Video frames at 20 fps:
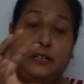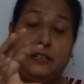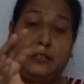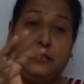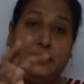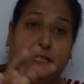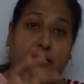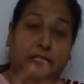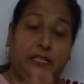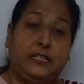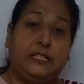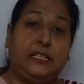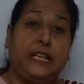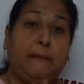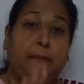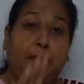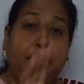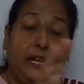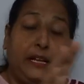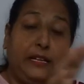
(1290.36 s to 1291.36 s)

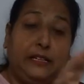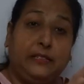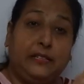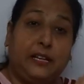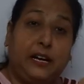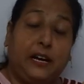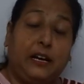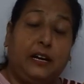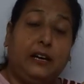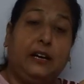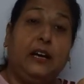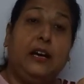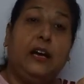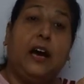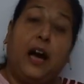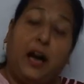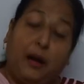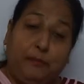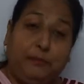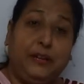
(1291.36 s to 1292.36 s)
resembling the
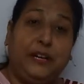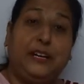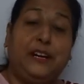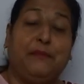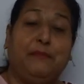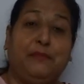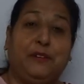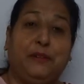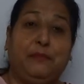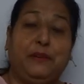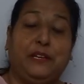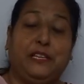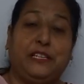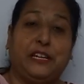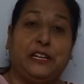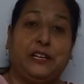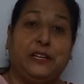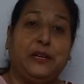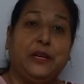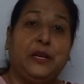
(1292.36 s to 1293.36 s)
Humpty Dumpty
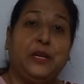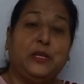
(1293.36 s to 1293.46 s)
picture.